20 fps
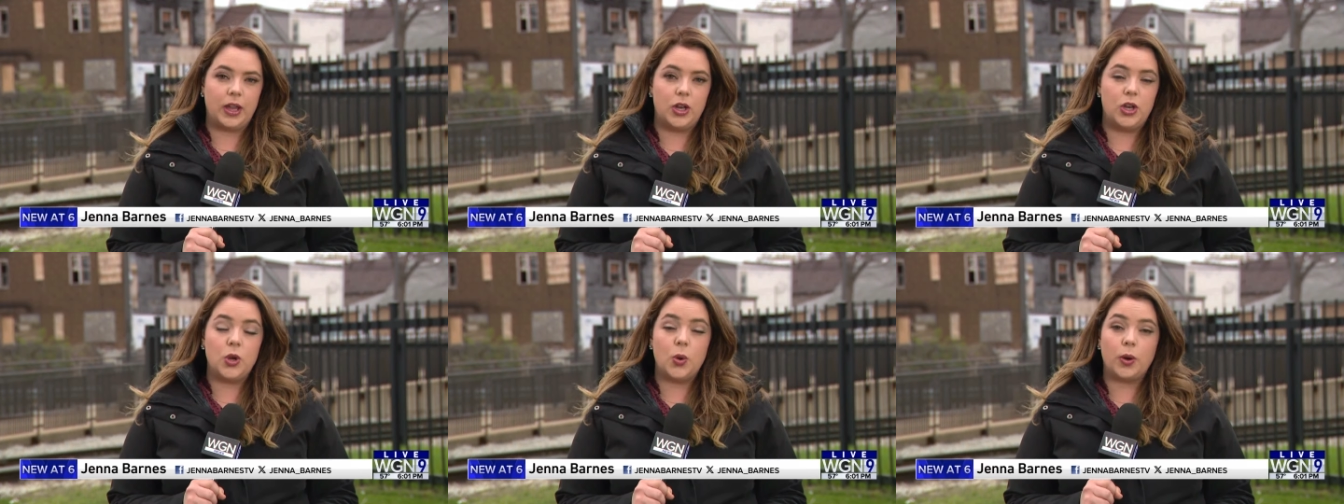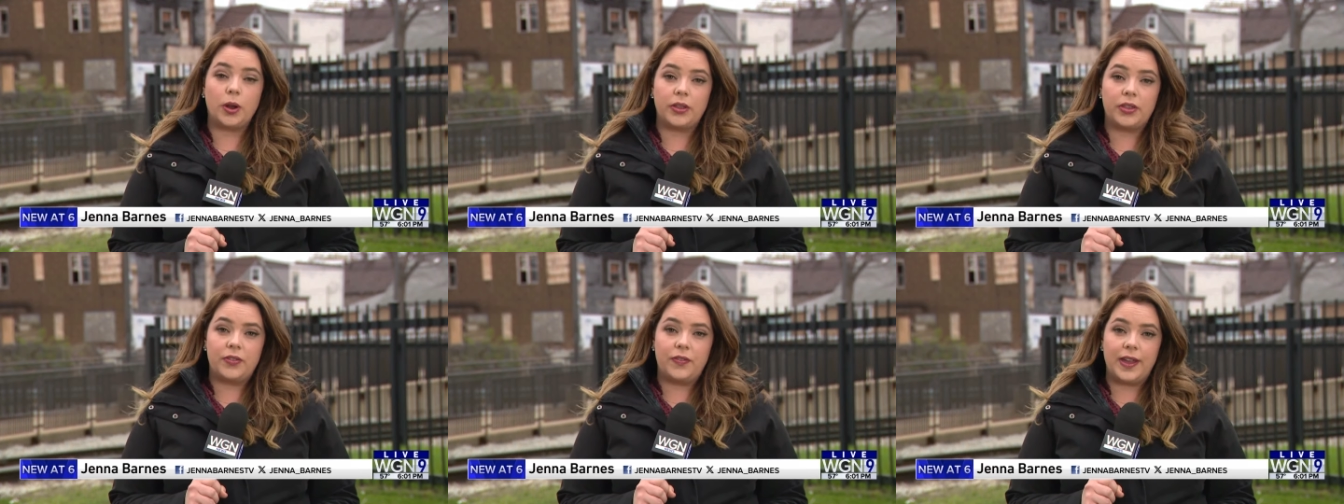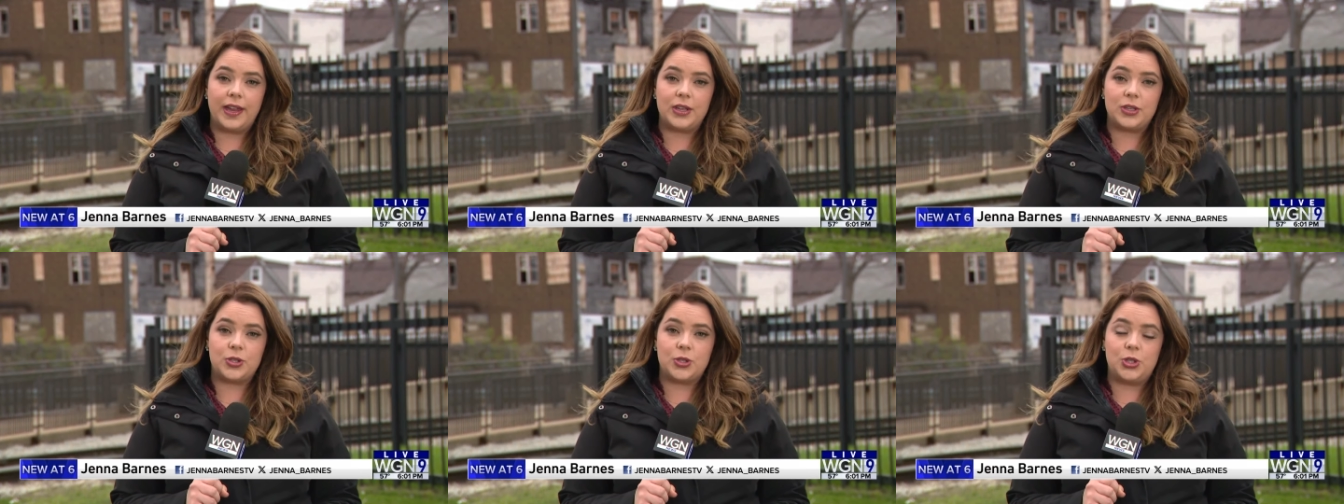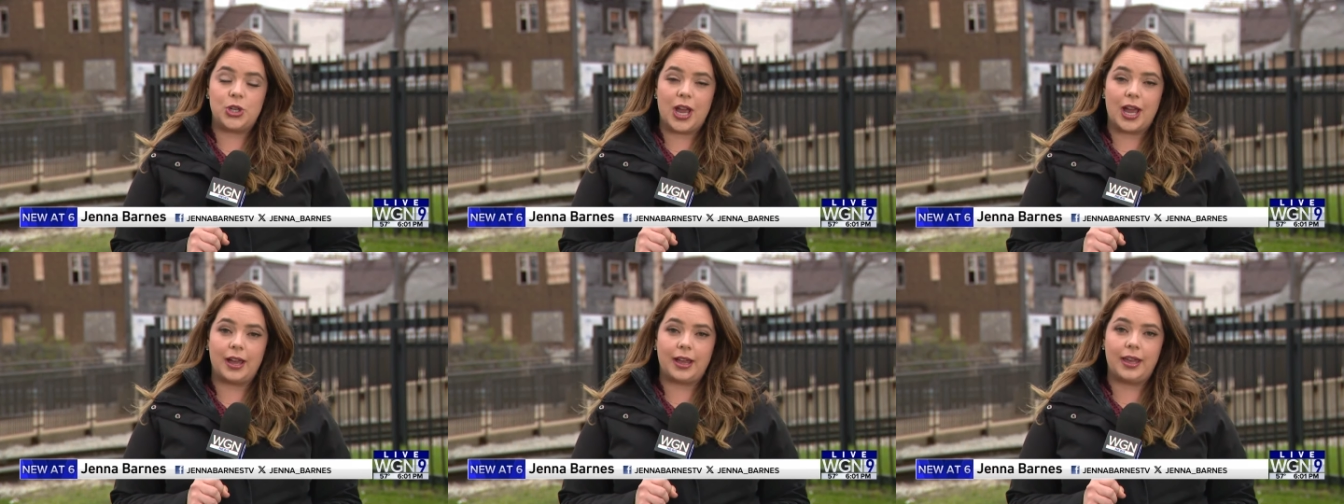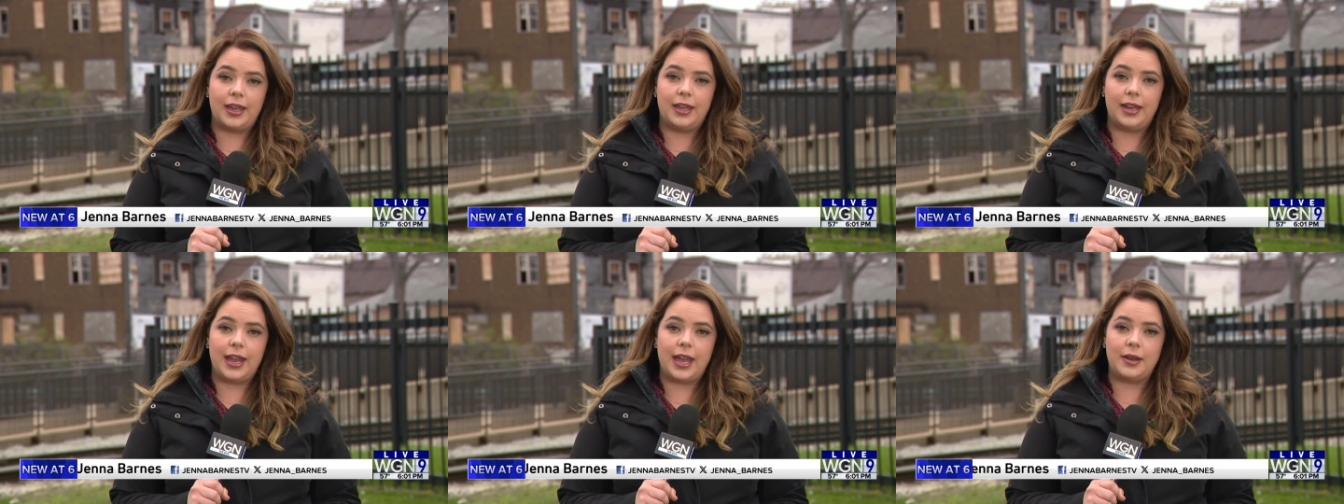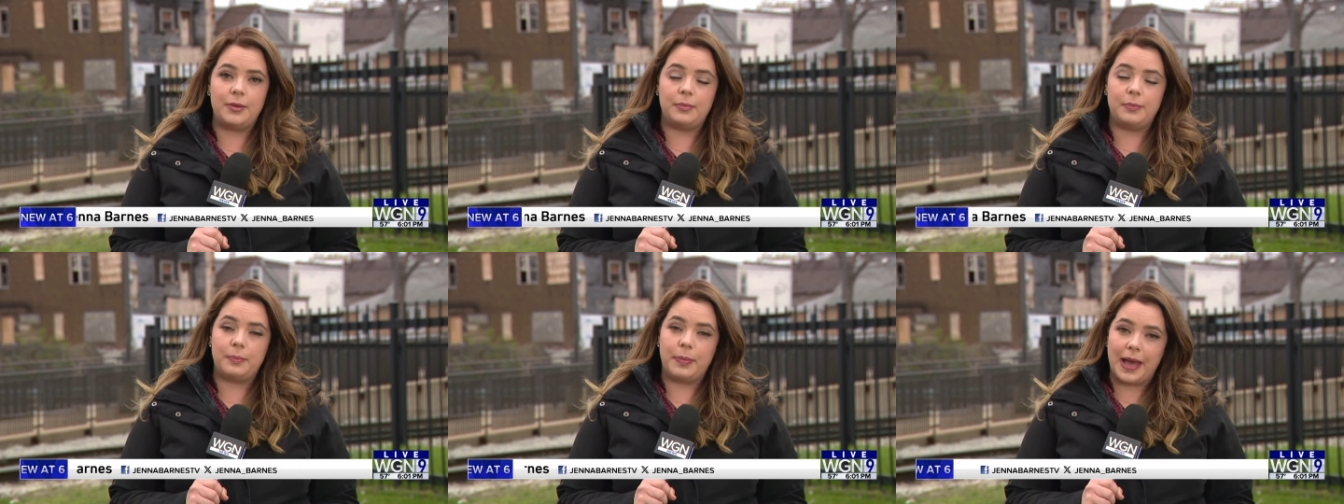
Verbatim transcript: a North Face jacket and